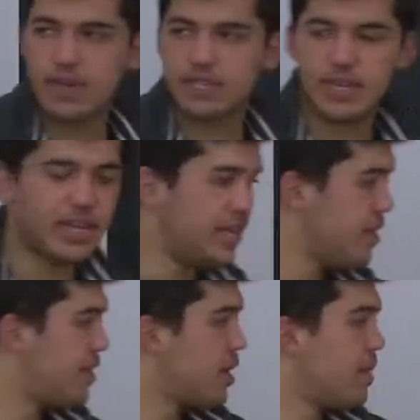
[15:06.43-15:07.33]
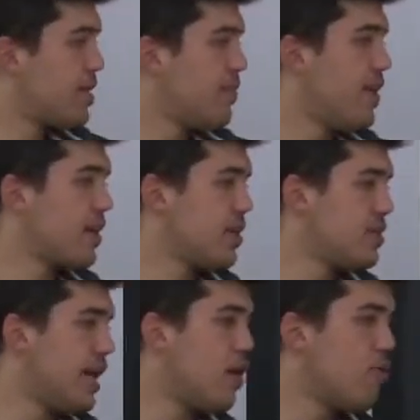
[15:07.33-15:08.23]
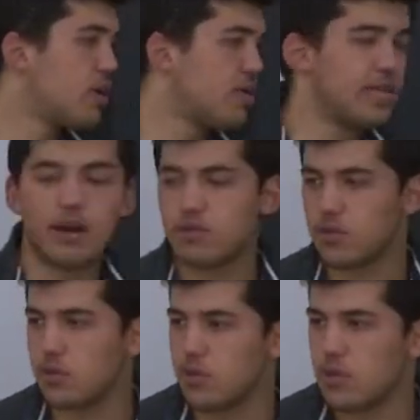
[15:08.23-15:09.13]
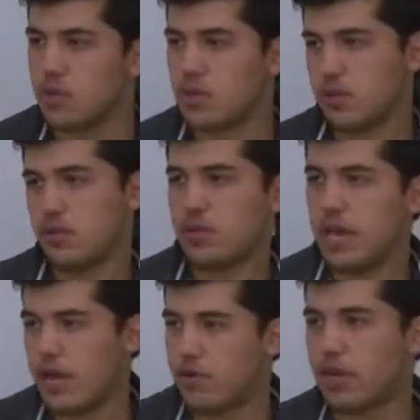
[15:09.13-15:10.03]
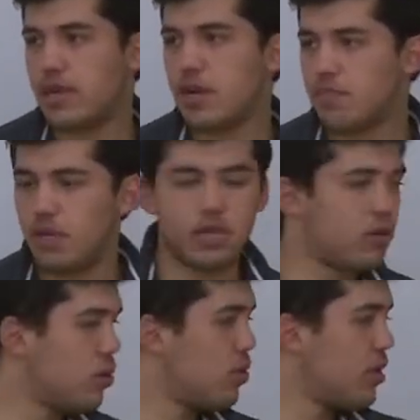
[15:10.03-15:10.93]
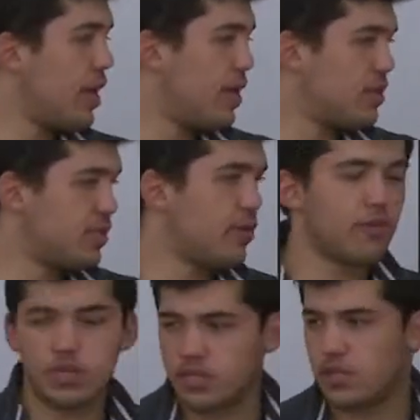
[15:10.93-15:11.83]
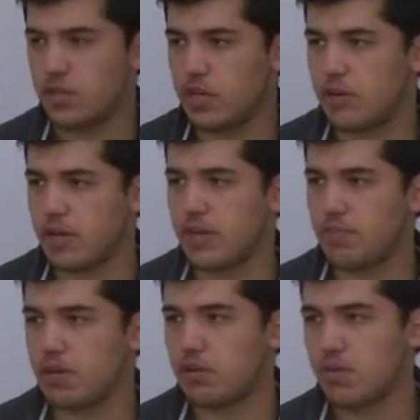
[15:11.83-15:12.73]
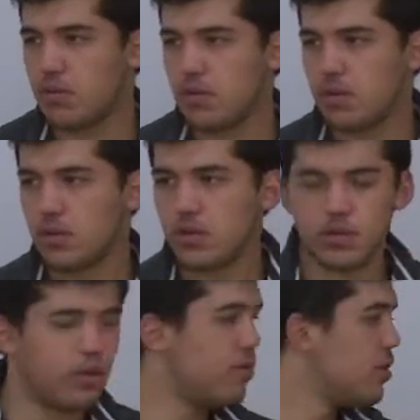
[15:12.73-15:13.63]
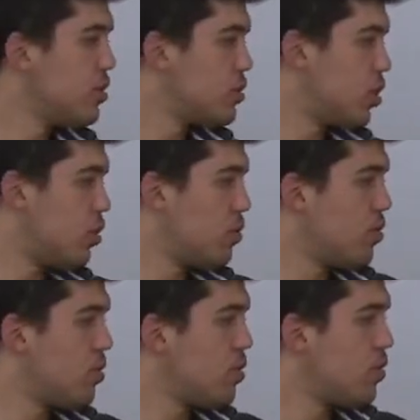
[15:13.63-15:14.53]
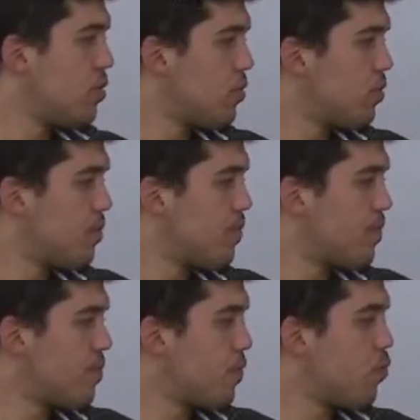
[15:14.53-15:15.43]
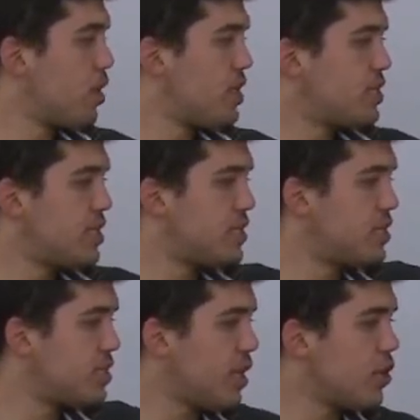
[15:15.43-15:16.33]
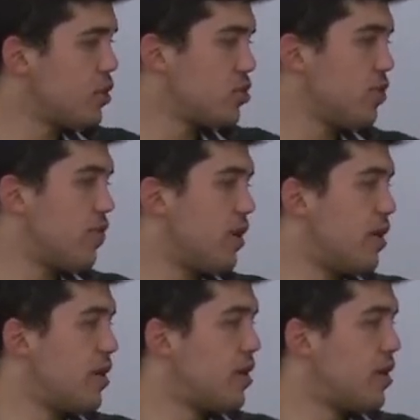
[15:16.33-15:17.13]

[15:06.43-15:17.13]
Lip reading: said anything about the fact that tau 1 and tau 2 can or cannot be equal, and C1 and C2 can or cannot be equal? No. So what is this telling you so far?